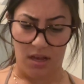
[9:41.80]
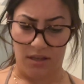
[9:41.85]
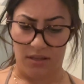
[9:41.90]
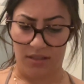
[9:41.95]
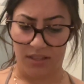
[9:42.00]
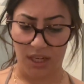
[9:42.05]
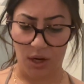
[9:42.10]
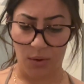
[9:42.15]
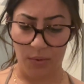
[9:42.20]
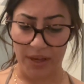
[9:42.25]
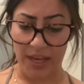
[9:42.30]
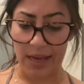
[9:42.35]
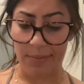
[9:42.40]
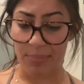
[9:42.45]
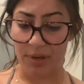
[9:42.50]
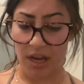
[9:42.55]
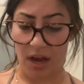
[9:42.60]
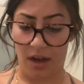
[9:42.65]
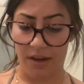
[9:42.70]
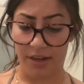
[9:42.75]
Zoe and
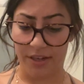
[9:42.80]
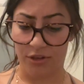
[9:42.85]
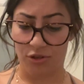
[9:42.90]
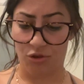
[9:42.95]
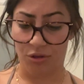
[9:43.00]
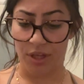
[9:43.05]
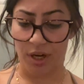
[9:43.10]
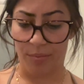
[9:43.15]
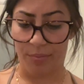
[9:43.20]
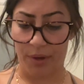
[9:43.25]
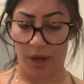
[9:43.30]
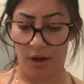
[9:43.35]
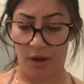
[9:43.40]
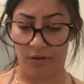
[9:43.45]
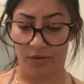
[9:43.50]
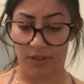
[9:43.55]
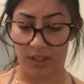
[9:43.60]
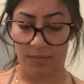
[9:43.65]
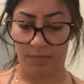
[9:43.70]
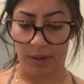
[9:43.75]
Bianca drew their
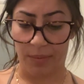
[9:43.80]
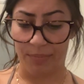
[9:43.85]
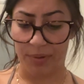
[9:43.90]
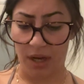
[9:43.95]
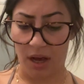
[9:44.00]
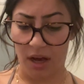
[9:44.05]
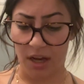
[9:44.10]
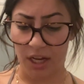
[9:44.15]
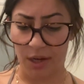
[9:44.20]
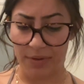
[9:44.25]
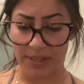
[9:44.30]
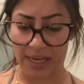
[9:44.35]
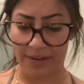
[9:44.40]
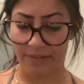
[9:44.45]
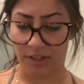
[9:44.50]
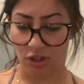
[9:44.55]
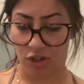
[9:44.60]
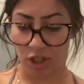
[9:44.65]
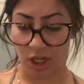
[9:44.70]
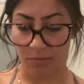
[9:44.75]
bows, but Bianca was
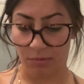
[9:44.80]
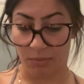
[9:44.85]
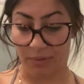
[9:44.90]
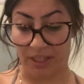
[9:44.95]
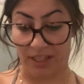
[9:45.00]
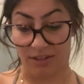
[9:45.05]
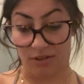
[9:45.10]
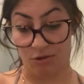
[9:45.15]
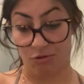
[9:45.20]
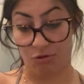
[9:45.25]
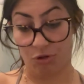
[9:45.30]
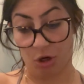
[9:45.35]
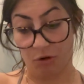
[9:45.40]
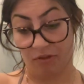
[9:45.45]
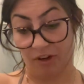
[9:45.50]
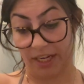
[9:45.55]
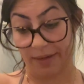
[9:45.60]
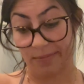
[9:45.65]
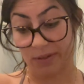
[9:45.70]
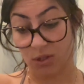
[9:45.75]
having trouble because
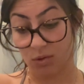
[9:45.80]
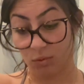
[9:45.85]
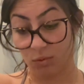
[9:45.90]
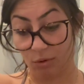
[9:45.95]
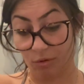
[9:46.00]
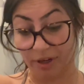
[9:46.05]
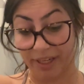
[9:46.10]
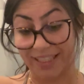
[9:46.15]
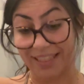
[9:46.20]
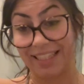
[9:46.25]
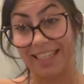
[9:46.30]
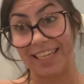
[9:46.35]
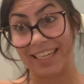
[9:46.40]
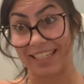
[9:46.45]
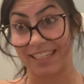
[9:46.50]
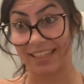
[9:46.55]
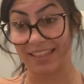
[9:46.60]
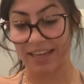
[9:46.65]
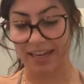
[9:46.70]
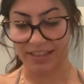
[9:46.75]
Grover kept swooning and
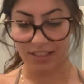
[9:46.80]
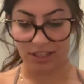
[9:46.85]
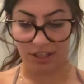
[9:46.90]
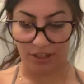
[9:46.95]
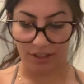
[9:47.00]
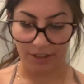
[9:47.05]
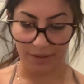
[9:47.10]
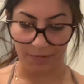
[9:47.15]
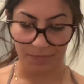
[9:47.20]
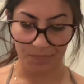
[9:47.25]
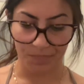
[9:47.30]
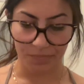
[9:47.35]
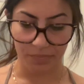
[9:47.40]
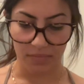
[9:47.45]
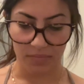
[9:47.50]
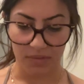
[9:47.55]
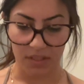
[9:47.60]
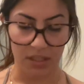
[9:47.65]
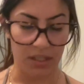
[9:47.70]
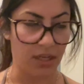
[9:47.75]
leaning against her.
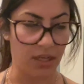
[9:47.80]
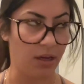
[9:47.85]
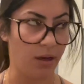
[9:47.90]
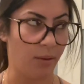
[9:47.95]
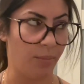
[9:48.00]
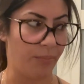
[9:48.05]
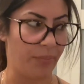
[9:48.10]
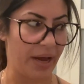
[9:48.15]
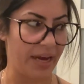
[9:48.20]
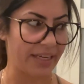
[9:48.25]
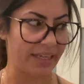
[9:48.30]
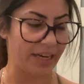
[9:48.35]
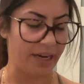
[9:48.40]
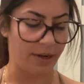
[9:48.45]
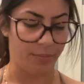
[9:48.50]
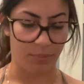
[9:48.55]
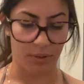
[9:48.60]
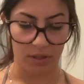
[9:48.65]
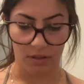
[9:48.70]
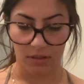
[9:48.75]
Back
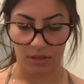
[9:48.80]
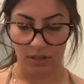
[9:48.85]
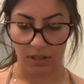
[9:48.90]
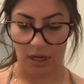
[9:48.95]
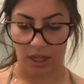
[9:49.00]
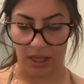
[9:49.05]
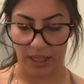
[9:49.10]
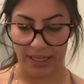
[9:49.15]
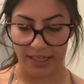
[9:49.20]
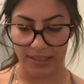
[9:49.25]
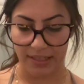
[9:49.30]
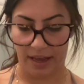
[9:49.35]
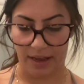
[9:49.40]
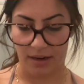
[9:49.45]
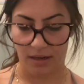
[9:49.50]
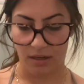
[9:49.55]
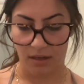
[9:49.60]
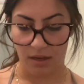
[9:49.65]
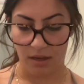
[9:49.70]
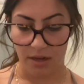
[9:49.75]
up, Talia
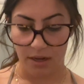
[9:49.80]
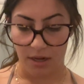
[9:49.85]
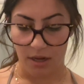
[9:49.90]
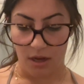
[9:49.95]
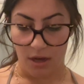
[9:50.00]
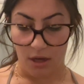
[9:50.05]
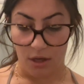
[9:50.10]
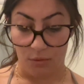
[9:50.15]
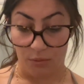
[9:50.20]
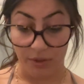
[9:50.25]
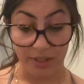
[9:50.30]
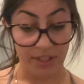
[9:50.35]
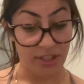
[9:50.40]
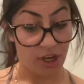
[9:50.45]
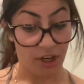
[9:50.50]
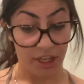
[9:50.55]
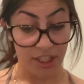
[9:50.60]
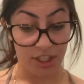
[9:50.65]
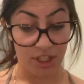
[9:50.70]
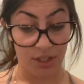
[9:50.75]
said. We
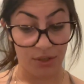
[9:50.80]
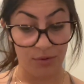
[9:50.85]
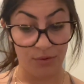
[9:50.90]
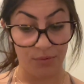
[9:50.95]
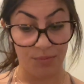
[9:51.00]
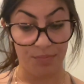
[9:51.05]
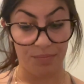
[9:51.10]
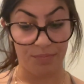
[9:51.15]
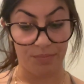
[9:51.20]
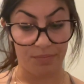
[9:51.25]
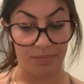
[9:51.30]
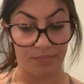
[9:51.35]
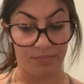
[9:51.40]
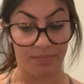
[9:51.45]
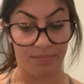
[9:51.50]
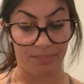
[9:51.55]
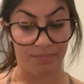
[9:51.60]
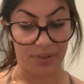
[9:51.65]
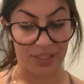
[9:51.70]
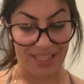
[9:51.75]
started to,
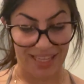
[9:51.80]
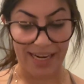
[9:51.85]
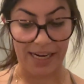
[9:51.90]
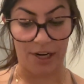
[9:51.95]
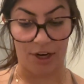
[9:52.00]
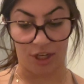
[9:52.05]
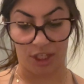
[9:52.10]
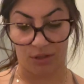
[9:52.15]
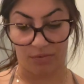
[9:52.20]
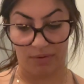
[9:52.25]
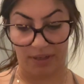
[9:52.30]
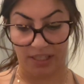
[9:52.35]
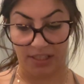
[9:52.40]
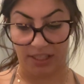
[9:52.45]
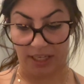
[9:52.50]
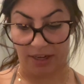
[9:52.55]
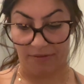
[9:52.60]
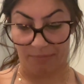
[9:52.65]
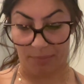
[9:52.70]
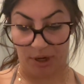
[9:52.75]
but then I heard a
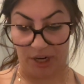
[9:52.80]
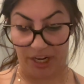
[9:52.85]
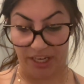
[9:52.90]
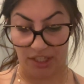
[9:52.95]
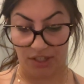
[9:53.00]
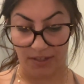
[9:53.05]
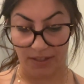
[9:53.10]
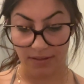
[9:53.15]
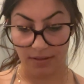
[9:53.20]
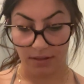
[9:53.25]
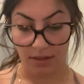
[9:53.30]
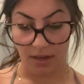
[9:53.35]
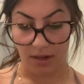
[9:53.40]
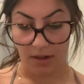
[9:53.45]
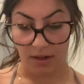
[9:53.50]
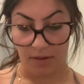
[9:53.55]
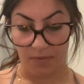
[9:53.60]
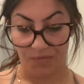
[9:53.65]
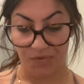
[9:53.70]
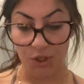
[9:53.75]
rustling of branches.
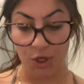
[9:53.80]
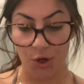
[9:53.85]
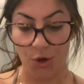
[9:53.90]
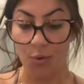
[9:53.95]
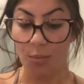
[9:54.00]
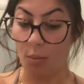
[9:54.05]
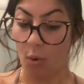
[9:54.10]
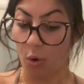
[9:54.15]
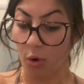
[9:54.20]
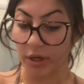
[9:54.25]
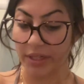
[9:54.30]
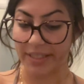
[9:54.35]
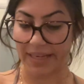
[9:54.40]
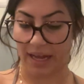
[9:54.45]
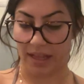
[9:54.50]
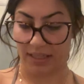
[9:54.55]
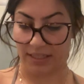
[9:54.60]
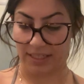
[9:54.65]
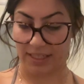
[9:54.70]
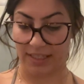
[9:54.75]
Two more
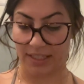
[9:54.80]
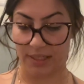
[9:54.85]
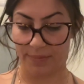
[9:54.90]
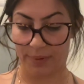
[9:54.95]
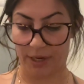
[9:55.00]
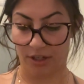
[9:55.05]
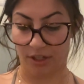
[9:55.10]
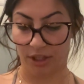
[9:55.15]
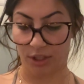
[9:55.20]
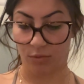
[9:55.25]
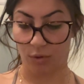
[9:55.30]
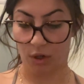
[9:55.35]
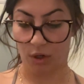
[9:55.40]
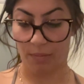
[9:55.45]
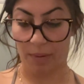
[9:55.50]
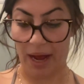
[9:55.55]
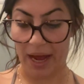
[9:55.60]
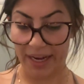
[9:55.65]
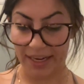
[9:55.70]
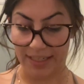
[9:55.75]
skeletons appeared on the road
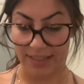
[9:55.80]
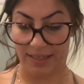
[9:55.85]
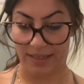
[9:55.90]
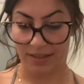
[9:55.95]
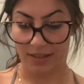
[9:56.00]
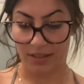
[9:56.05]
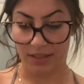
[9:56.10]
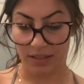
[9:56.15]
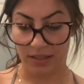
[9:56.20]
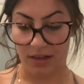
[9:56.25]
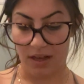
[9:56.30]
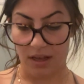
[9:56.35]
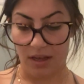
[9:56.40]
behind us.